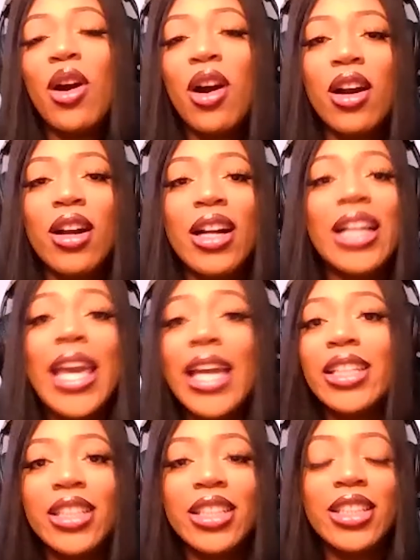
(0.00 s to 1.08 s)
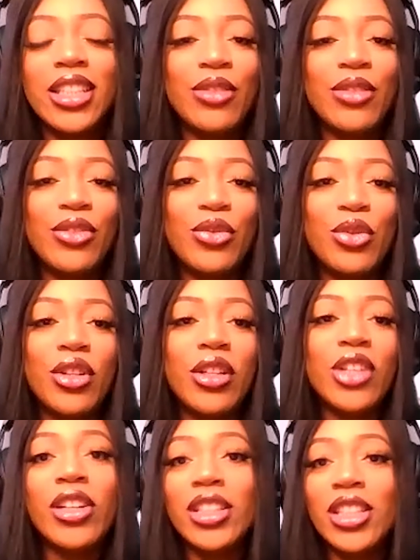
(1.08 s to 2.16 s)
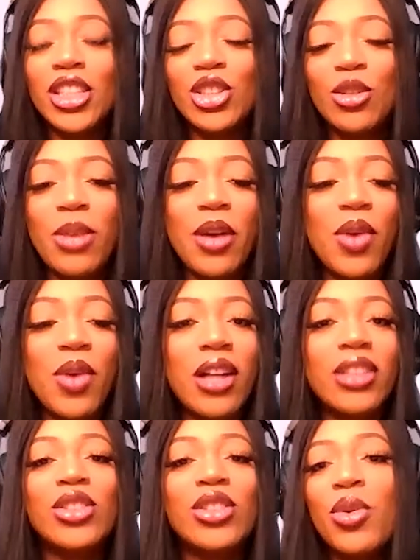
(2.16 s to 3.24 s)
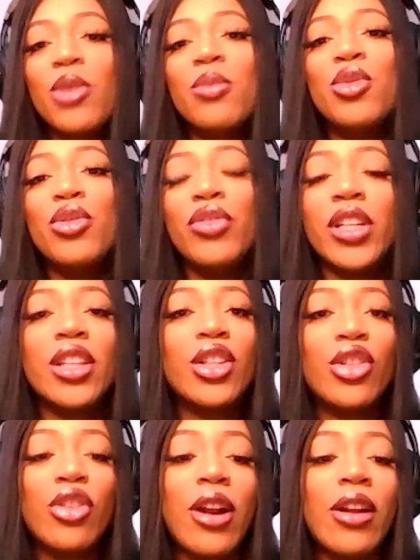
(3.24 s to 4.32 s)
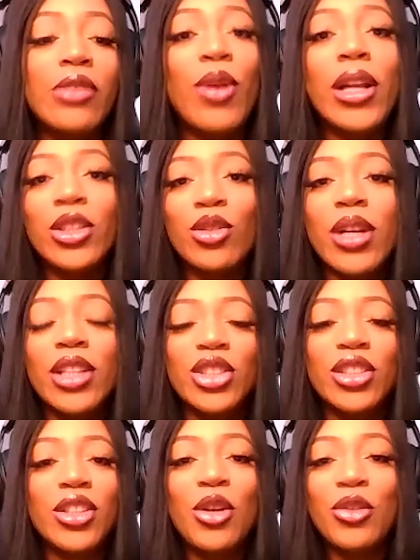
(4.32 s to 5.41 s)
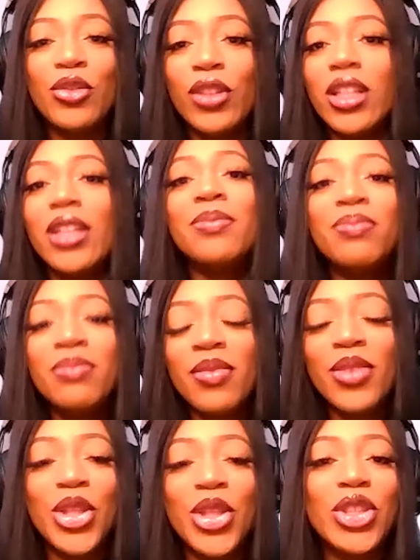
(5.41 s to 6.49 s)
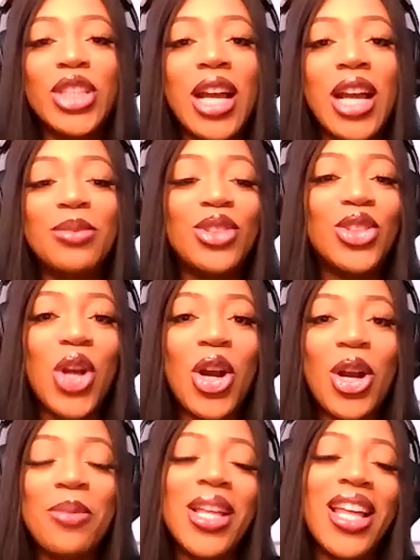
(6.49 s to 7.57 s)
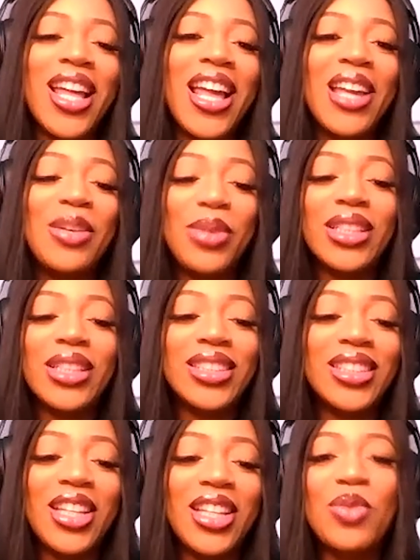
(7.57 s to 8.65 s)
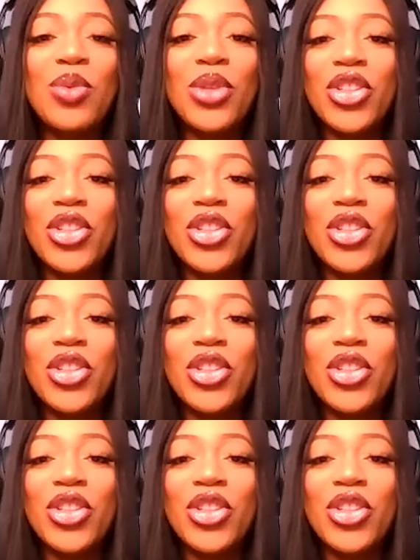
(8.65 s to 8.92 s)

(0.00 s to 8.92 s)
are a candidate even for accreditation by WASC, so we're moving in the right direction. Hopefully, 3rd time's the charm, and we can say that we're